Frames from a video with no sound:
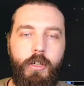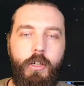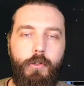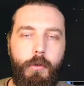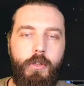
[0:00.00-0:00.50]

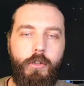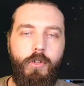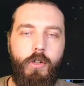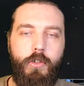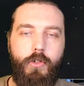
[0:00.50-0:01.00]
So a good
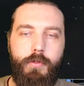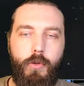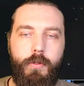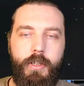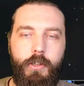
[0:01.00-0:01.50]
knowledge of
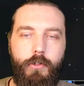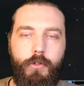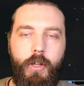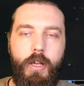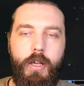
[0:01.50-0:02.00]
all this
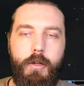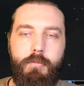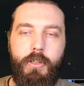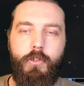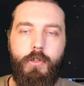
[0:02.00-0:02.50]

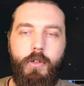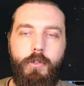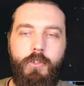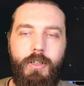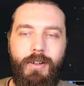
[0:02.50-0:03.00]
brings an
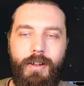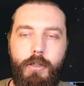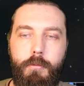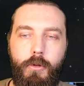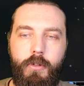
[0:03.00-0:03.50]

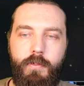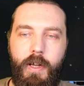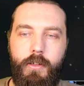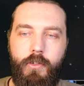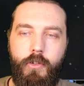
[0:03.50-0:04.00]
undeniable
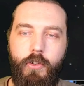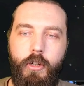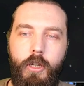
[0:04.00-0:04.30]
advantage,